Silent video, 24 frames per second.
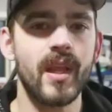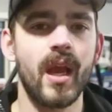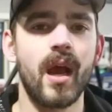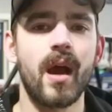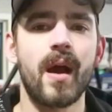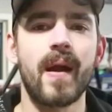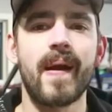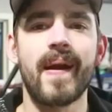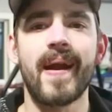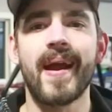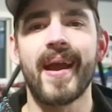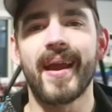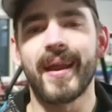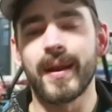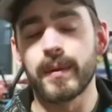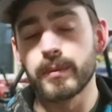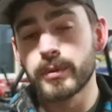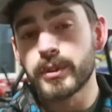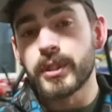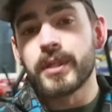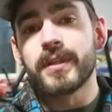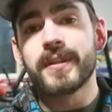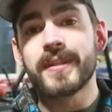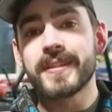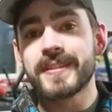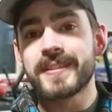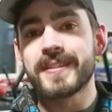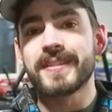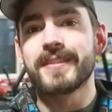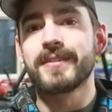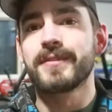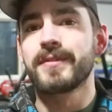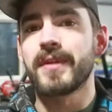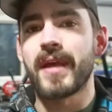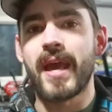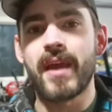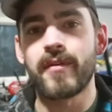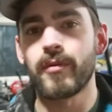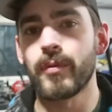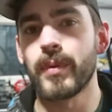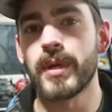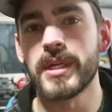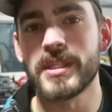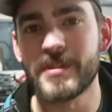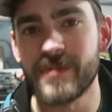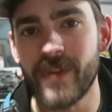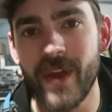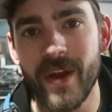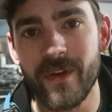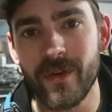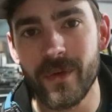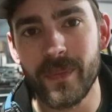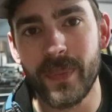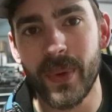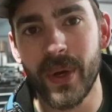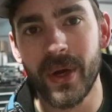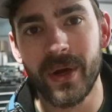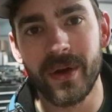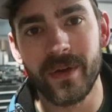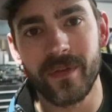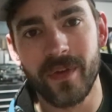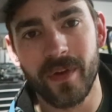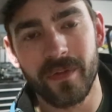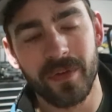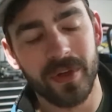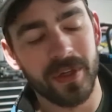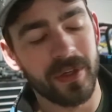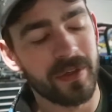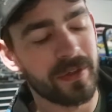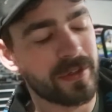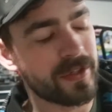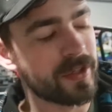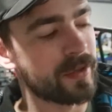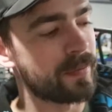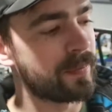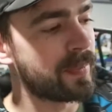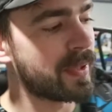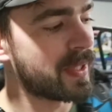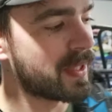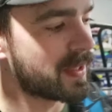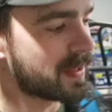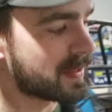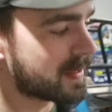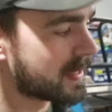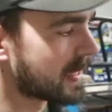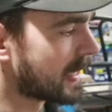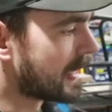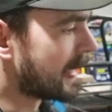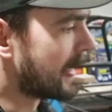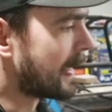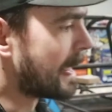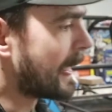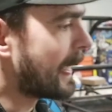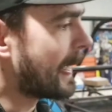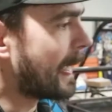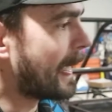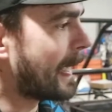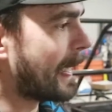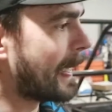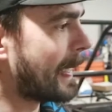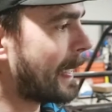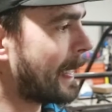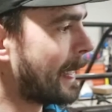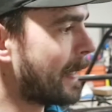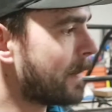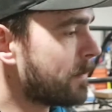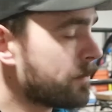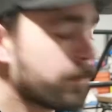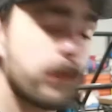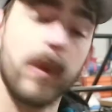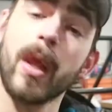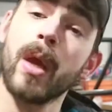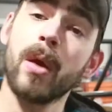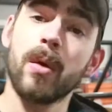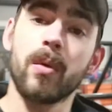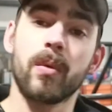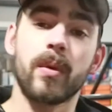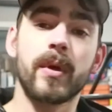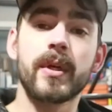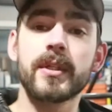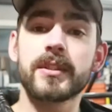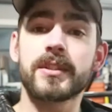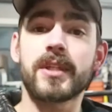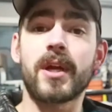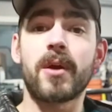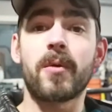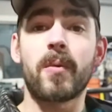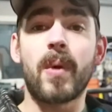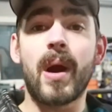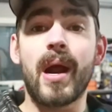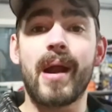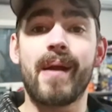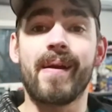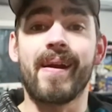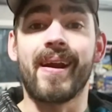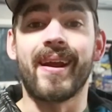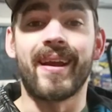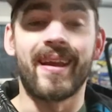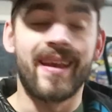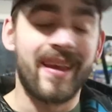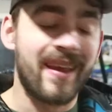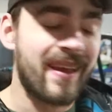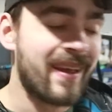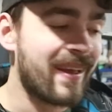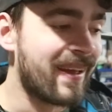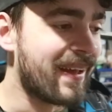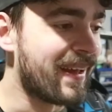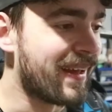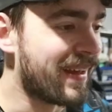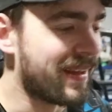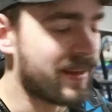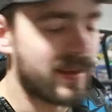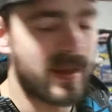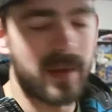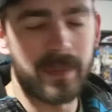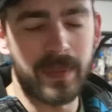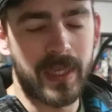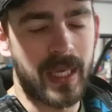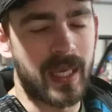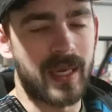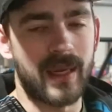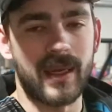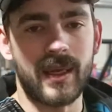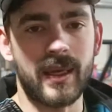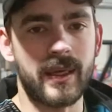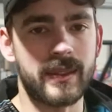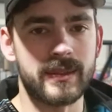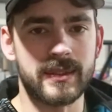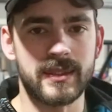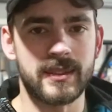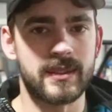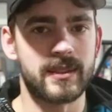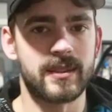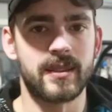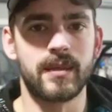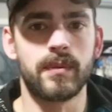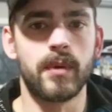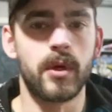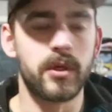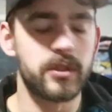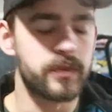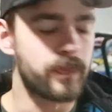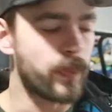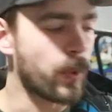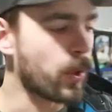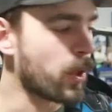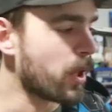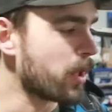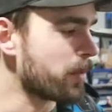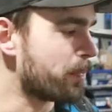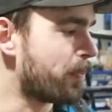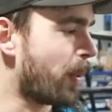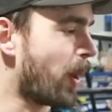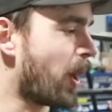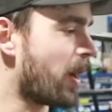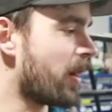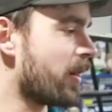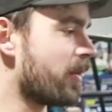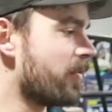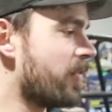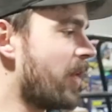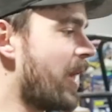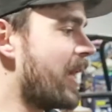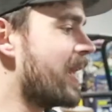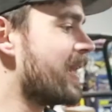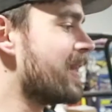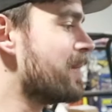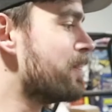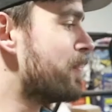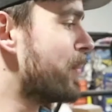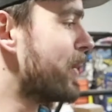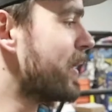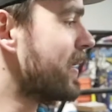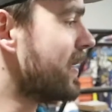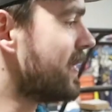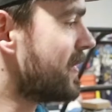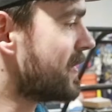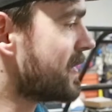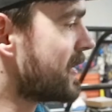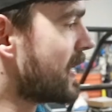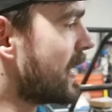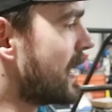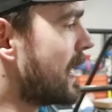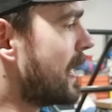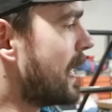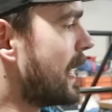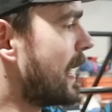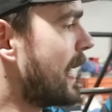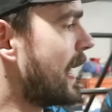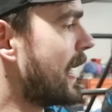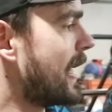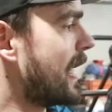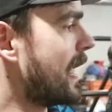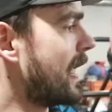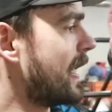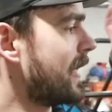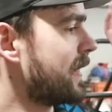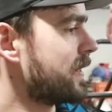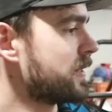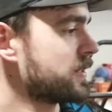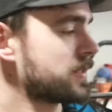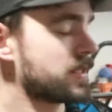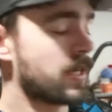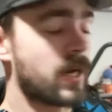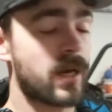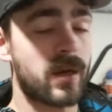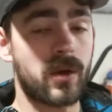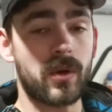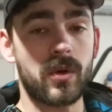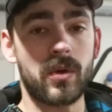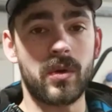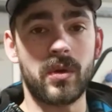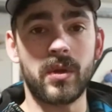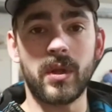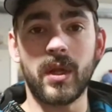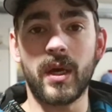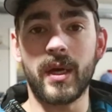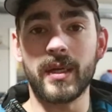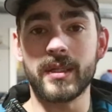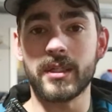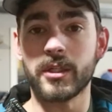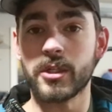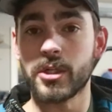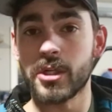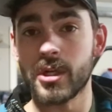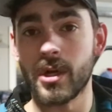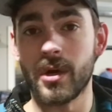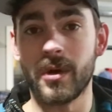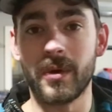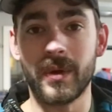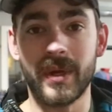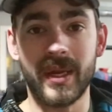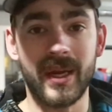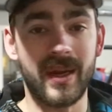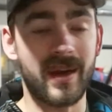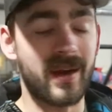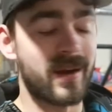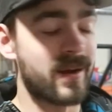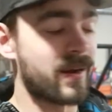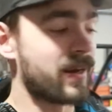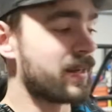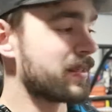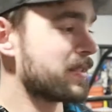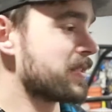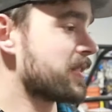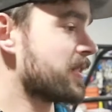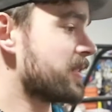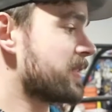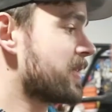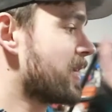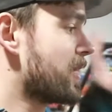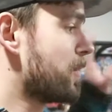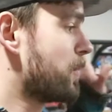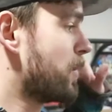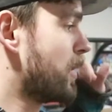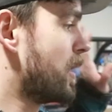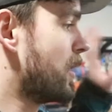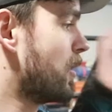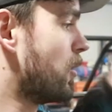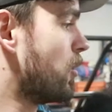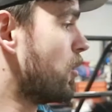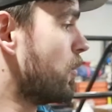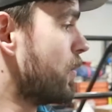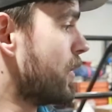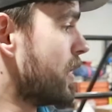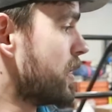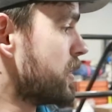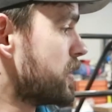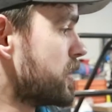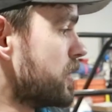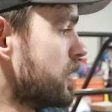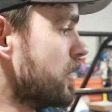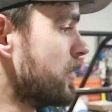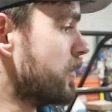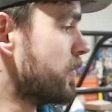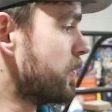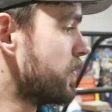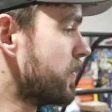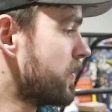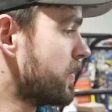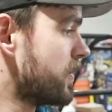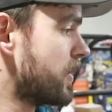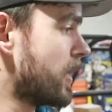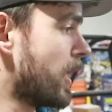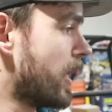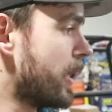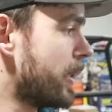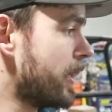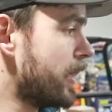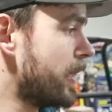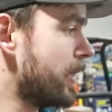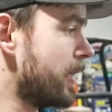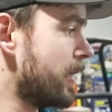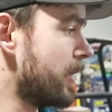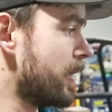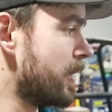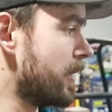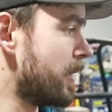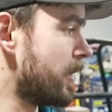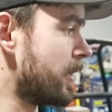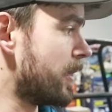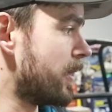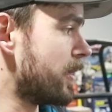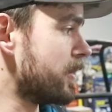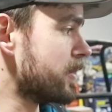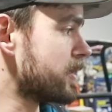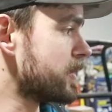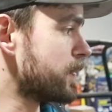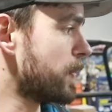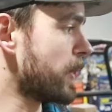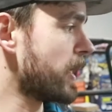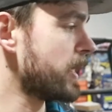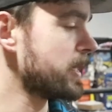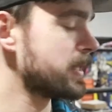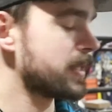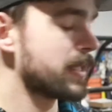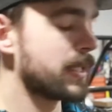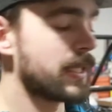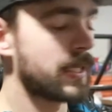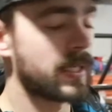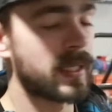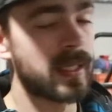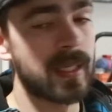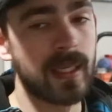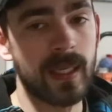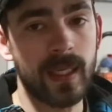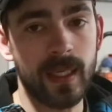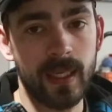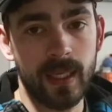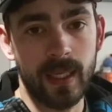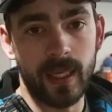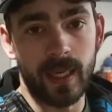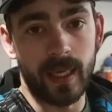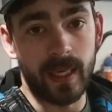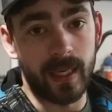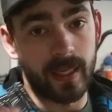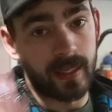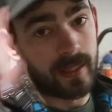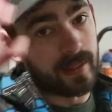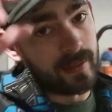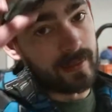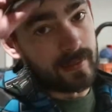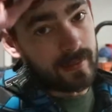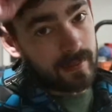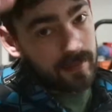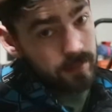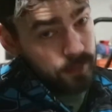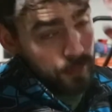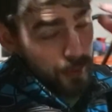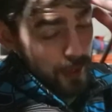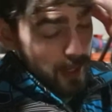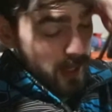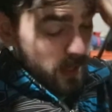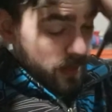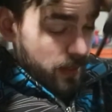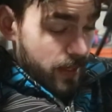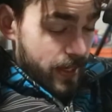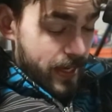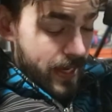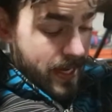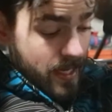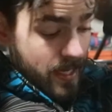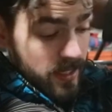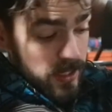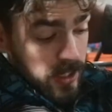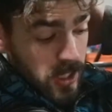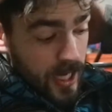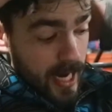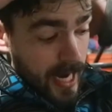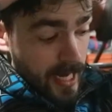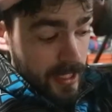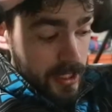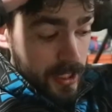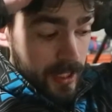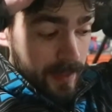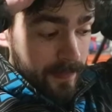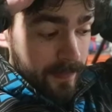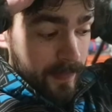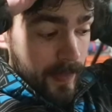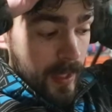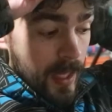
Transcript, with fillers: All right, I'm sure this is everybody's favorite part of every YouTube build. We're gonna start wiring. I'm kidding, it's the most boring part of any build. There's not a whole lot to show here. It's just gonna be a whole bunch of cutting and splicing and probably a lot of head scratching.